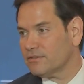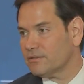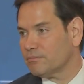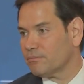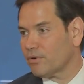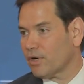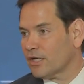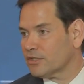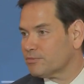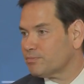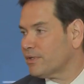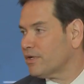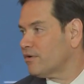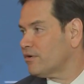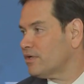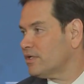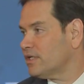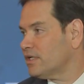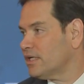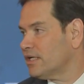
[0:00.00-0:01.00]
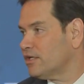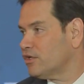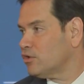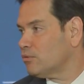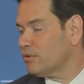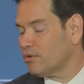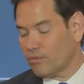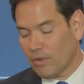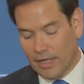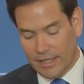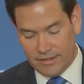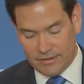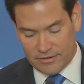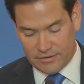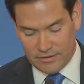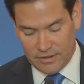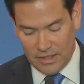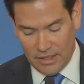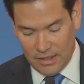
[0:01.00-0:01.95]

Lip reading: and prosperity and human rights